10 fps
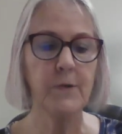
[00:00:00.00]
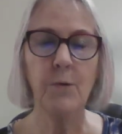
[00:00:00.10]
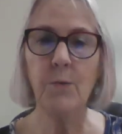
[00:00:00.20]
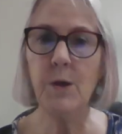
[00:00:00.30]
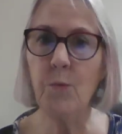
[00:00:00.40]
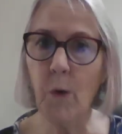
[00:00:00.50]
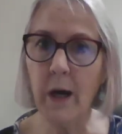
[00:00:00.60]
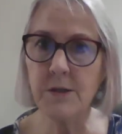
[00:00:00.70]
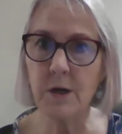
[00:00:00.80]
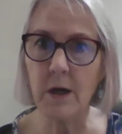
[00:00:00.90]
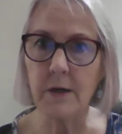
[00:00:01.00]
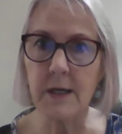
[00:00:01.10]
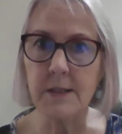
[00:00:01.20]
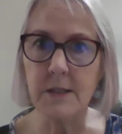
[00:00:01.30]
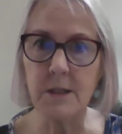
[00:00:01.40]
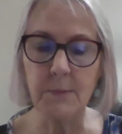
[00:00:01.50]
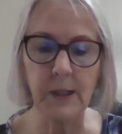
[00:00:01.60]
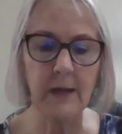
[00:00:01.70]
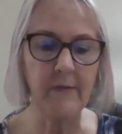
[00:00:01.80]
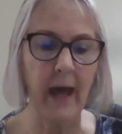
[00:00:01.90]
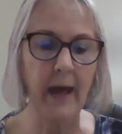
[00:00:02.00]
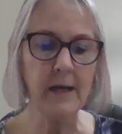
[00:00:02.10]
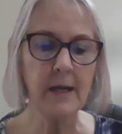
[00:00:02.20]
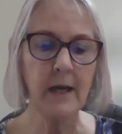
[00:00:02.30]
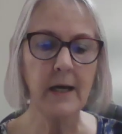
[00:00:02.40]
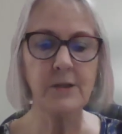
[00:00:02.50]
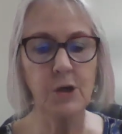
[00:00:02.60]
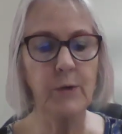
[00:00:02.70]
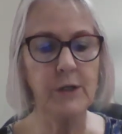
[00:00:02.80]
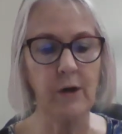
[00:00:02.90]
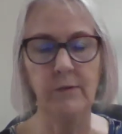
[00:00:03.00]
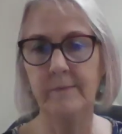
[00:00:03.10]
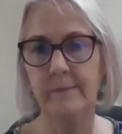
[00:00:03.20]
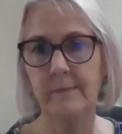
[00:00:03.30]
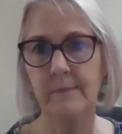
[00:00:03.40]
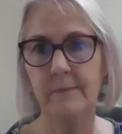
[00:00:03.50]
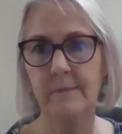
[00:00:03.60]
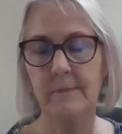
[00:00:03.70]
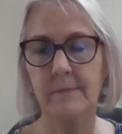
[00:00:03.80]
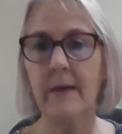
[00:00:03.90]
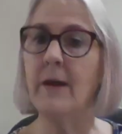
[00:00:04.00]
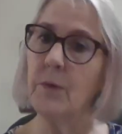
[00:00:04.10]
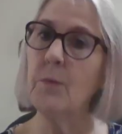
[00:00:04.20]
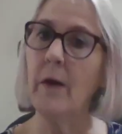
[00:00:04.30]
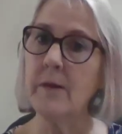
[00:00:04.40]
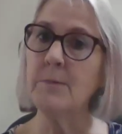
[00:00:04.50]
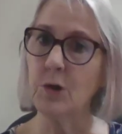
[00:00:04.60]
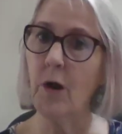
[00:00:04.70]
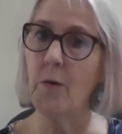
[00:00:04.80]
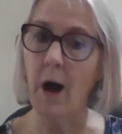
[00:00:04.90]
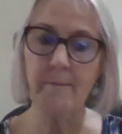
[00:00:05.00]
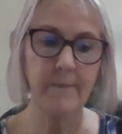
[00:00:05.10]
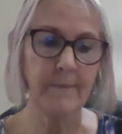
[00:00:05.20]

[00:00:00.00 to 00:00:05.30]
We want our kids to believe that until we don't. And then we want them to grow up.